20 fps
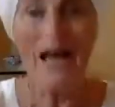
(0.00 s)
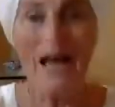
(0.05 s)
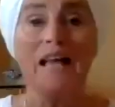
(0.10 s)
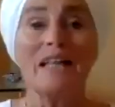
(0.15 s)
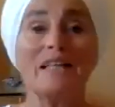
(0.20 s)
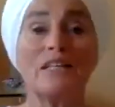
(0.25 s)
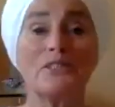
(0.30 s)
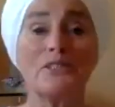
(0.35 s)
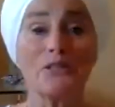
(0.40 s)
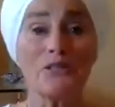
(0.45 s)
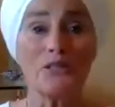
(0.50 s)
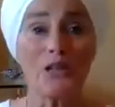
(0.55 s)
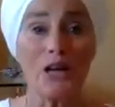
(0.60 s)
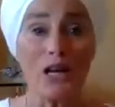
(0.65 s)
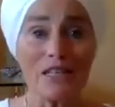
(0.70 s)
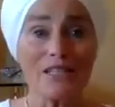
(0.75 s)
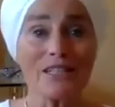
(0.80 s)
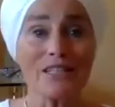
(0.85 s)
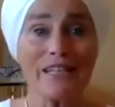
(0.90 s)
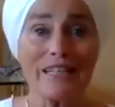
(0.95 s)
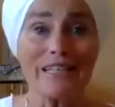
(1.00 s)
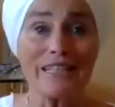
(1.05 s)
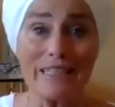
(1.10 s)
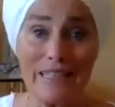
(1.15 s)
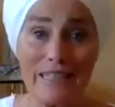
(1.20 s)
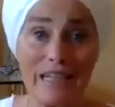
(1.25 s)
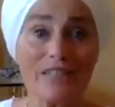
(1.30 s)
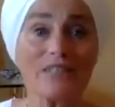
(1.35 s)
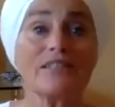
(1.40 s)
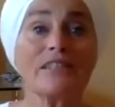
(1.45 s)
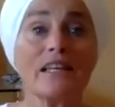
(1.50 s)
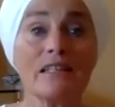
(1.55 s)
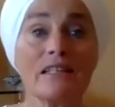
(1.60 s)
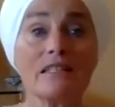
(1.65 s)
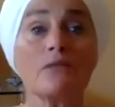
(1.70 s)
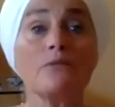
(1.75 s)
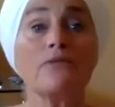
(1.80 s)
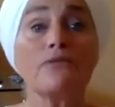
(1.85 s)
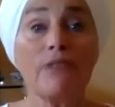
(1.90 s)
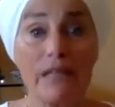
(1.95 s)
let your jaws shake in that. That's
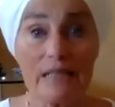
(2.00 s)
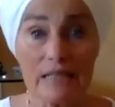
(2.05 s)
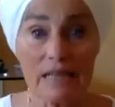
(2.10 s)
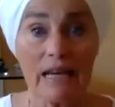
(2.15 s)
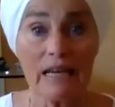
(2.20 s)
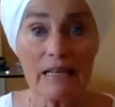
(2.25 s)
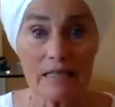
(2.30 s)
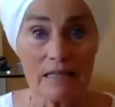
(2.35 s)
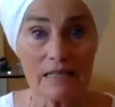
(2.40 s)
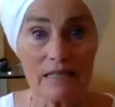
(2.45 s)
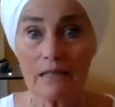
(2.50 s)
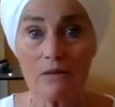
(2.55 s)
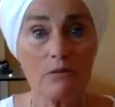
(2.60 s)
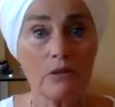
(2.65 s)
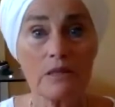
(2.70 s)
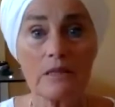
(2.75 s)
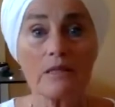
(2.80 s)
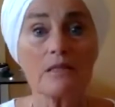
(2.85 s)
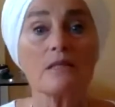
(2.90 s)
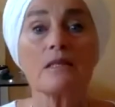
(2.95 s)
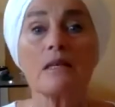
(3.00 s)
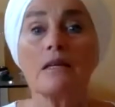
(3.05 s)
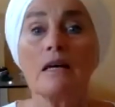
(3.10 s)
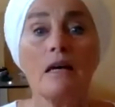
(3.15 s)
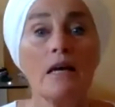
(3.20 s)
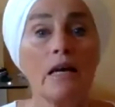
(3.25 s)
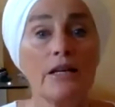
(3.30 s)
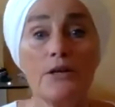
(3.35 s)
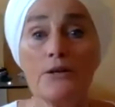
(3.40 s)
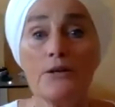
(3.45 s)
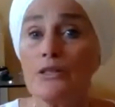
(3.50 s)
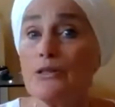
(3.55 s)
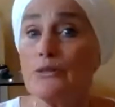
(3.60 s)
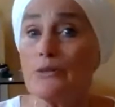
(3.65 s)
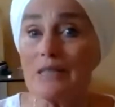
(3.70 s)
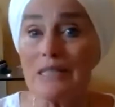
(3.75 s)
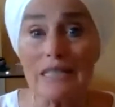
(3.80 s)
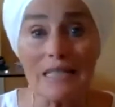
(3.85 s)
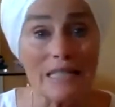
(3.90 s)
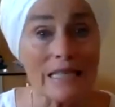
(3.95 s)
a fantastic one. You can do
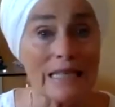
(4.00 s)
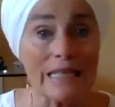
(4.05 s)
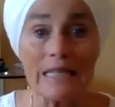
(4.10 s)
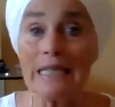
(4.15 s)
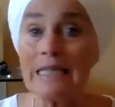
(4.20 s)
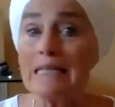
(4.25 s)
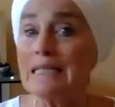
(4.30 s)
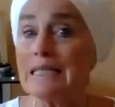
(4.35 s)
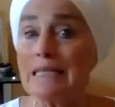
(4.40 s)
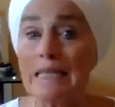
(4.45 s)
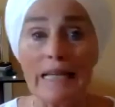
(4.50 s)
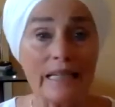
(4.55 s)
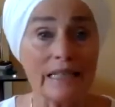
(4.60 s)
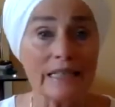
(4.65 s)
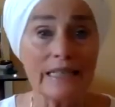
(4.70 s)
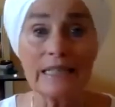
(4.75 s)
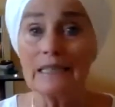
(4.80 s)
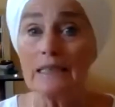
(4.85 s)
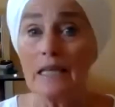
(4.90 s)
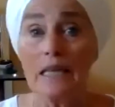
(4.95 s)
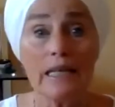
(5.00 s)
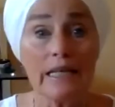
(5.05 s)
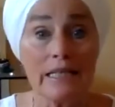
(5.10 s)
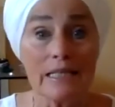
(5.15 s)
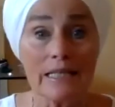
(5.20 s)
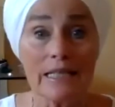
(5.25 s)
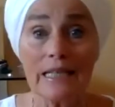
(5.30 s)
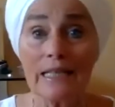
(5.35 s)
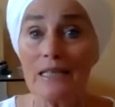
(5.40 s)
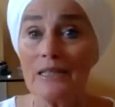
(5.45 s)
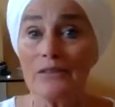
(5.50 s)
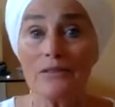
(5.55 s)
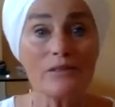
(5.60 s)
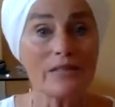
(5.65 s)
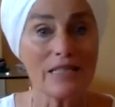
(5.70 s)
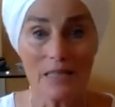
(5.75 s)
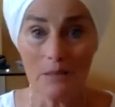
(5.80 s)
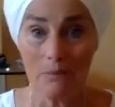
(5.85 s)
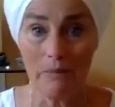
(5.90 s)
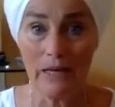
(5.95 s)
it sitting, standing, lying down,
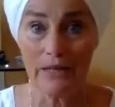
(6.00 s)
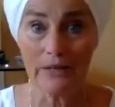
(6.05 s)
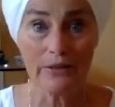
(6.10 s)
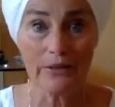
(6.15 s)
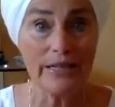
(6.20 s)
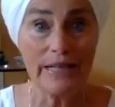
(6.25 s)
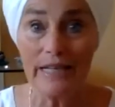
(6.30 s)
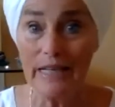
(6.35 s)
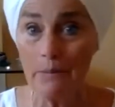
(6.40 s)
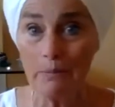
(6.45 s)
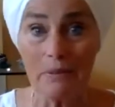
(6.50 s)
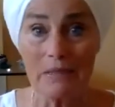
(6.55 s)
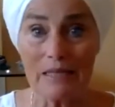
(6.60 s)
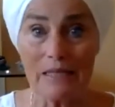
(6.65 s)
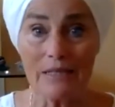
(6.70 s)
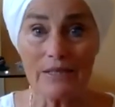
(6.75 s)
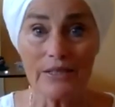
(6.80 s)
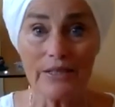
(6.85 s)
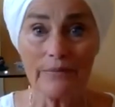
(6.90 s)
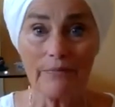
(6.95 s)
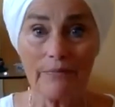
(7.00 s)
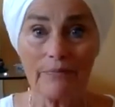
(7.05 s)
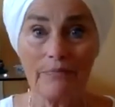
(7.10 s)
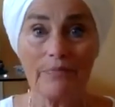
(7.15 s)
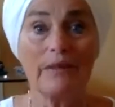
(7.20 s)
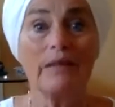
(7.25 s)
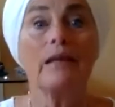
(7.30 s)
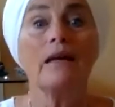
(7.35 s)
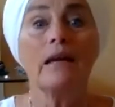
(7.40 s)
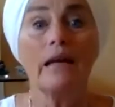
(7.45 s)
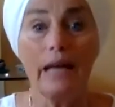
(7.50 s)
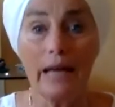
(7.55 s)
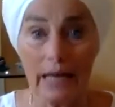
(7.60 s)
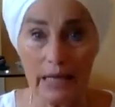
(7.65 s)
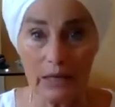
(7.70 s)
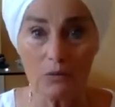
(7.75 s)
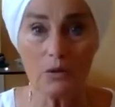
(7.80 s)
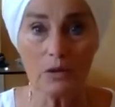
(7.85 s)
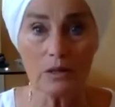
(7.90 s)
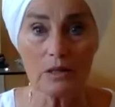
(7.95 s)
doesn't matter, any position, and
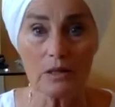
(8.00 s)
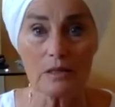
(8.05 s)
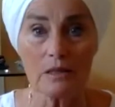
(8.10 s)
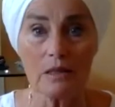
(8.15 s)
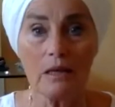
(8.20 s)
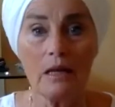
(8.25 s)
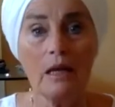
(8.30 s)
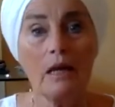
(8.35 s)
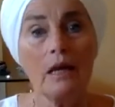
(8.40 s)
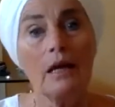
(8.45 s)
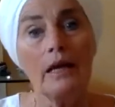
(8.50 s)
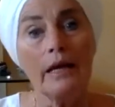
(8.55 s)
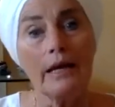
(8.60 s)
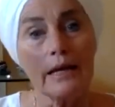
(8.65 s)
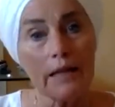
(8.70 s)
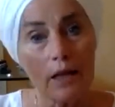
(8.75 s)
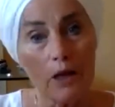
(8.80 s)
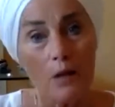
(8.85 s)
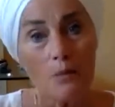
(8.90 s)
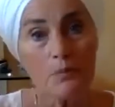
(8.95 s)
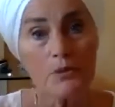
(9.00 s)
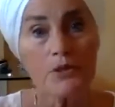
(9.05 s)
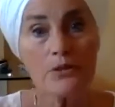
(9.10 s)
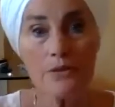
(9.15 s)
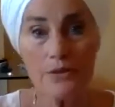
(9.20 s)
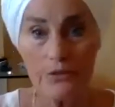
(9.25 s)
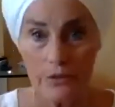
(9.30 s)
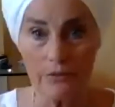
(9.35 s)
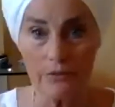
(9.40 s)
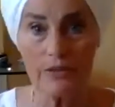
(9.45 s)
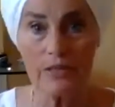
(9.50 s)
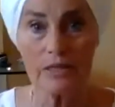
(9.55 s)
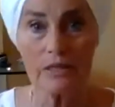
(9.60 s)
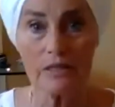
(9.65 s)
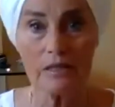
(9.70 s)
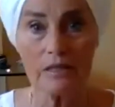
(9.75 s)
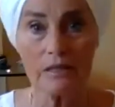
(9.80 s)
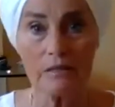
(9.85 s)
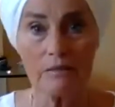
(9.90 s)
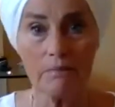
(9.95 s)
it works. It helps your nervous
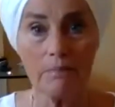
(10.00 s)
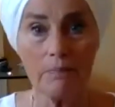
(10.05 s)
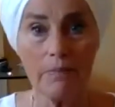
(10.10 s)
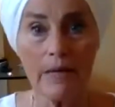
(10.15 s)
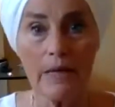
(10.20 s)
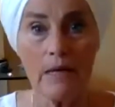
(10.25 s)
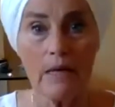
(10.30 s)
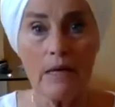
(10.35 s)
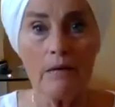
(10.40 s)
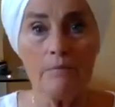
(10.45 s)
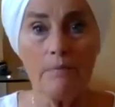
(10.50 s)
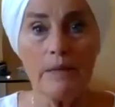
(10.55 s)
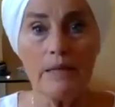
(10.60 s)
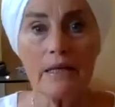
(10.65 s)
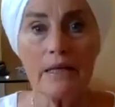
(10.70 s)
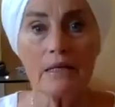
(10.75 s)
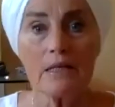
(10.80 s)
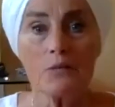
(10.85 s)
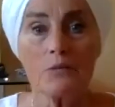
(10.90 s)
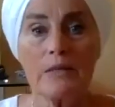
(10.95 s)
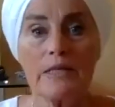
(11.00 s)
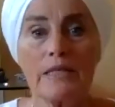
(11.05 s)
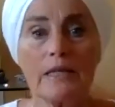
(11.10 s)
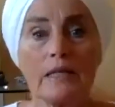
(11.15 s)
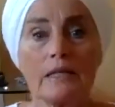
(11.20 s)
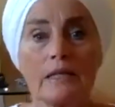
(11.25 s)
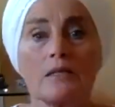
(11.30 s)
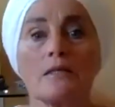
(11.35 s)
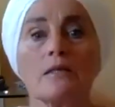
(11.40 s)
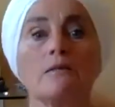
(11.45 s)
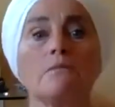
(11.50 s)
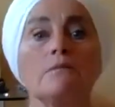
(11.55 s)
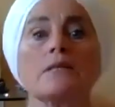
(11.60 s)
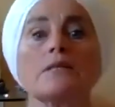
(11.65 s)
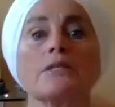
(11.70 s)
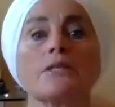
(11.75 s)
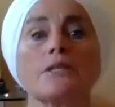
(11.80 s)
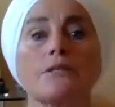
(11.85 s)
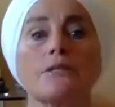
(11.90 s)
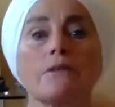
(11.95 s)
system because we take so much
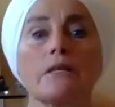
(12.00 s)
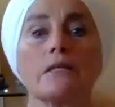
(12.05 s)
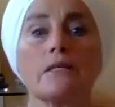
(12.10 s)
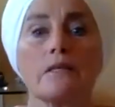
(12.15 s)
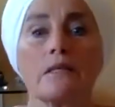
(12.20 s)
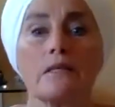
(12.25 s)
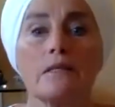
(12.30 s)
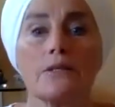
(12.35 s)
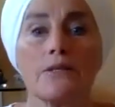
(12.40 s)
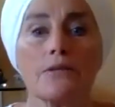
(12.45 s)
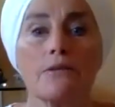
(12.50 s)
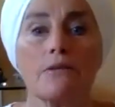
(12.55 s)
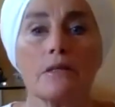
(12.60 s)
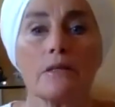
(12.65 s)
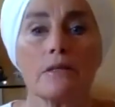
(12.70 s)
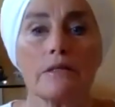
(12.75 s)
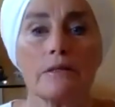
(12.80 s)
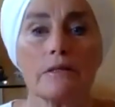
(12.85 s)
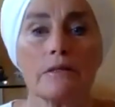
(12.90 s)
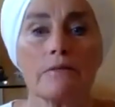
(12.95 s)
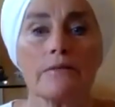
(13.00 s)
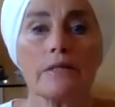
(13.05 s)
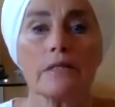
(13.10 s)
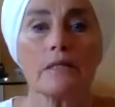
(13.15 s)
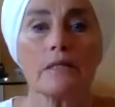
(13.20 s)
stress into our nervous